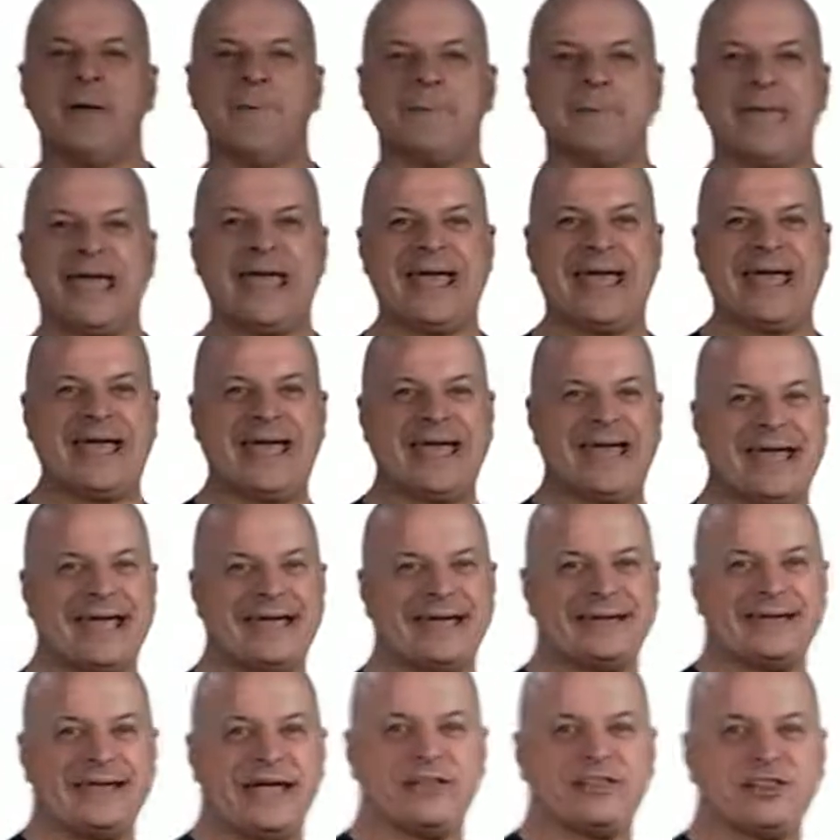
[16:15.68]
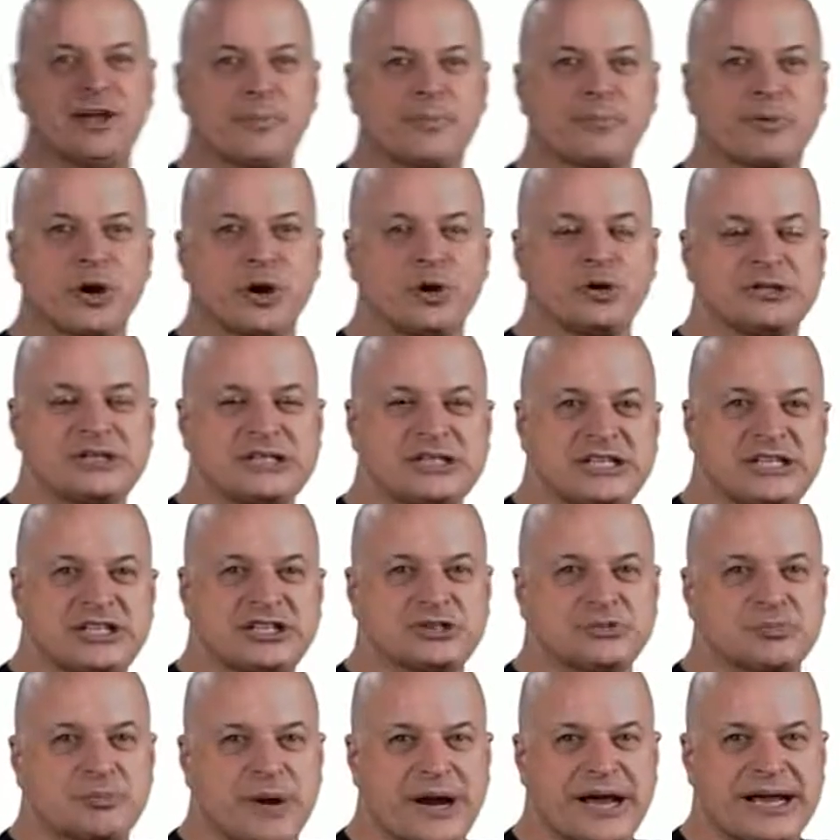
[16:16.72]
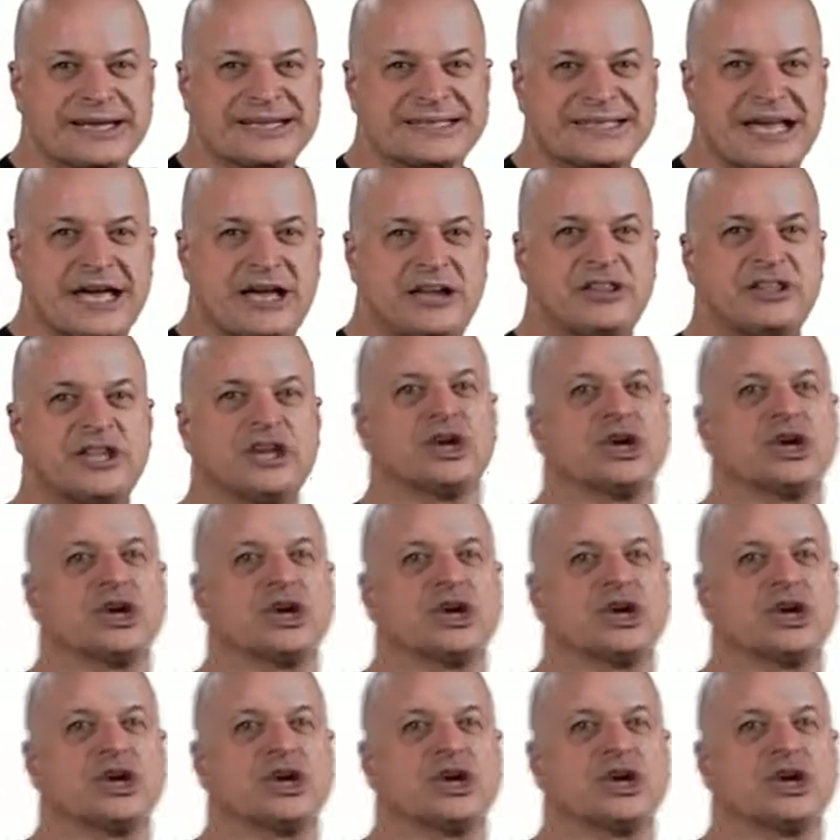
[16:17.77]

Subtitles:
man, and the proteins break down, they're